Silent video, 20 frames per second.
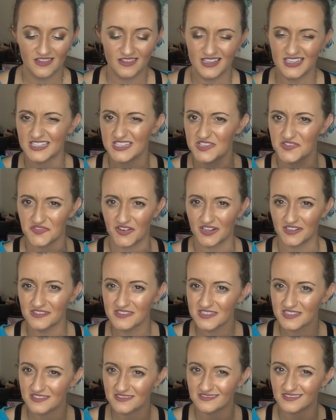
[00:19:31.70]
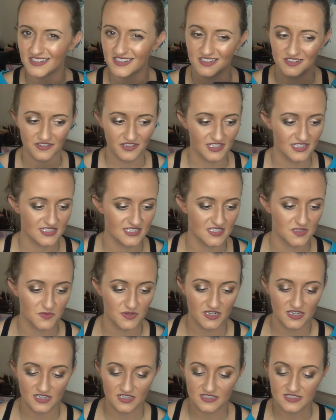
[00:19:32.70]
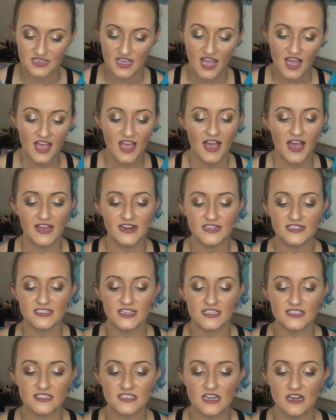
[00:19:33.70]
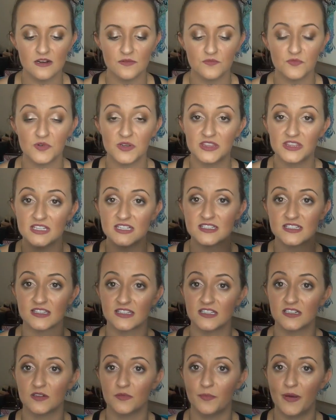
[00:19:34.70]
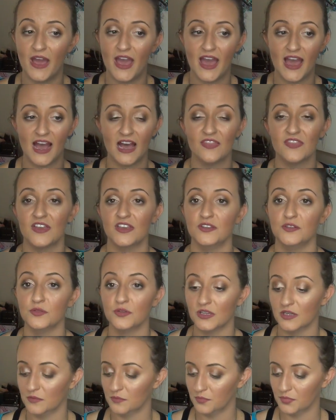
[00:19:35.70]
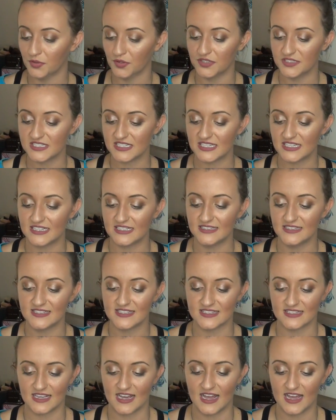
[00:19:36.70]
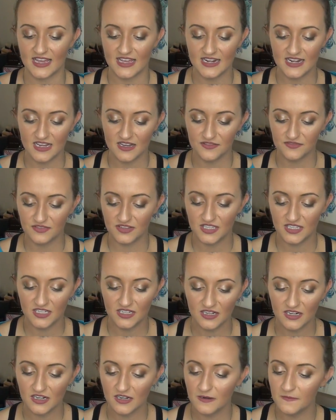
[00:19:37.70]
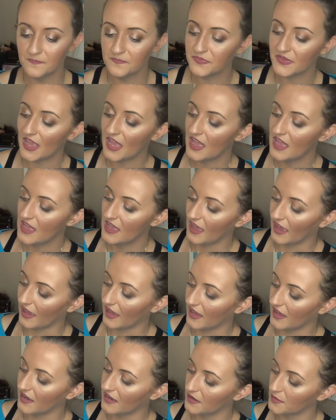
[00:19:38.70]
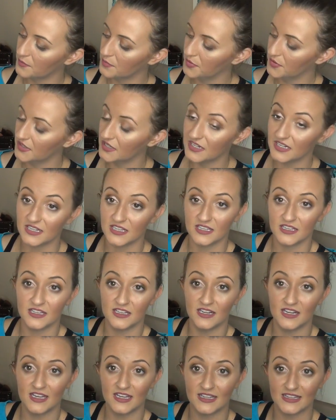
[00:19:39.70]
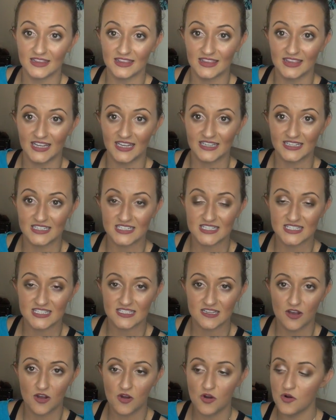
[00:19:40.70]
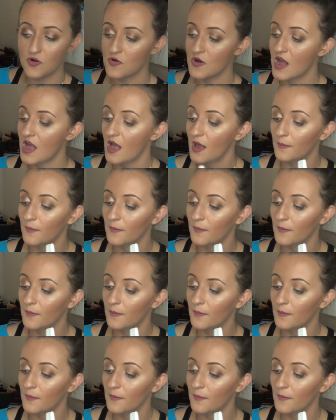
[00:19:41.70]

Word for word: think it's felt. I don't know, I guess that's what it is. And it does come with this little pad that you can put inside of here and put it in like so,